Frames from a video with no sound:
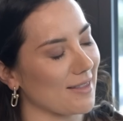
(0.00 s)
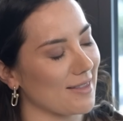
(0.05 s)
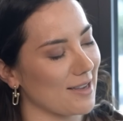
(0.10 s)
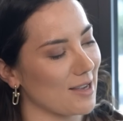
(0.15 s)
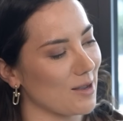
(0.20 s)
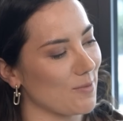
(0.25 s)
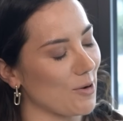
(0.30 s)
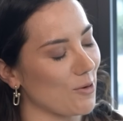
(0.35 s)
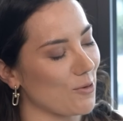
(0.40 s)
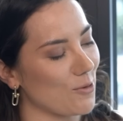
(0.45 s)

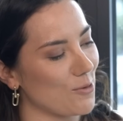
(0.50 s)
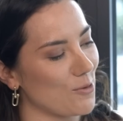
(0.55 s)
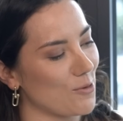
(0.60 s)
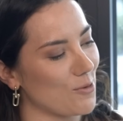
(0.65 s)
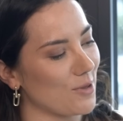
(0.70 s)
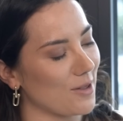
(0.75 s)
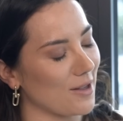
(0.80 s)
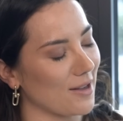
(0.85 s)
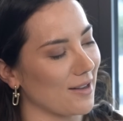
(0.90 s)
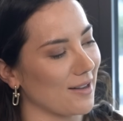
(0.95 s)
thinking about all
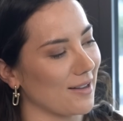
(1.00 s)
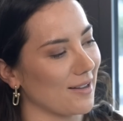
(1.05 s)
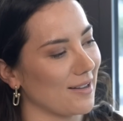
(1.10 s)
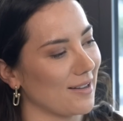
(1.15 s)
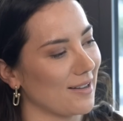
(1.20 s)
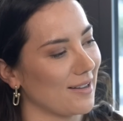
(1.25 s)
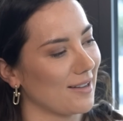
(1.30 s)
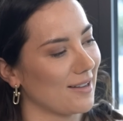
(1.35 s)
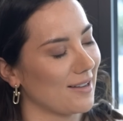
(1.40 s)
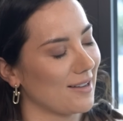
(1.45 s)
the
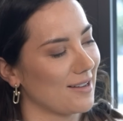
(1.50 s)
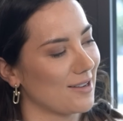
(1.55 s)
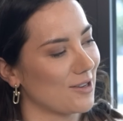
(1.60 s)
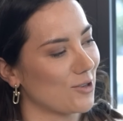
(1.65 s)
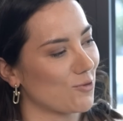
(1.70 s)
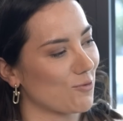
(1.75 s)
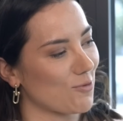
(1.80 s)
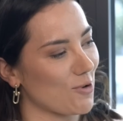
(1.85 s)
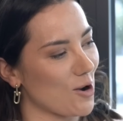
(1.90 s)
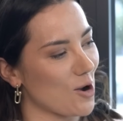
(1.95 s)

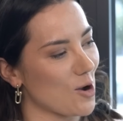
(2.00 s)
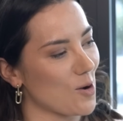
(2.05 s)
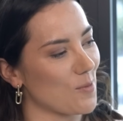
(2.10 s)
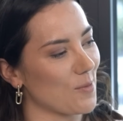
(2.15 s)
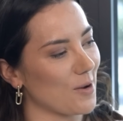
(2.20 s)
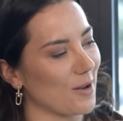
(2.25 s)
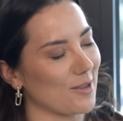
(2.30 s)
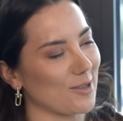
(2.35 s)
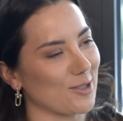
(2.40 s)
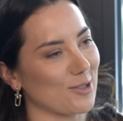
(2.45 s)

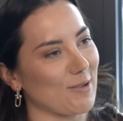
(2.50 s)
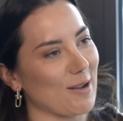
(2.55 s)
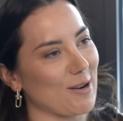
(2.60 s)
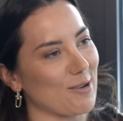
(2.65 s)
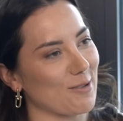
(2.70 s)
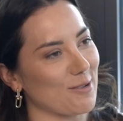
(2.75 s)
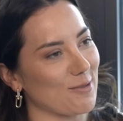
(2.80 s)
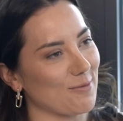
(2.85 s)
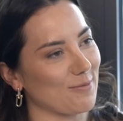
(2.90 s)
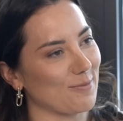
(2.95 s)
drama that
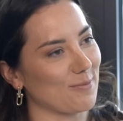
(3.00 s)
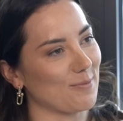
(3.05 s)
surrounded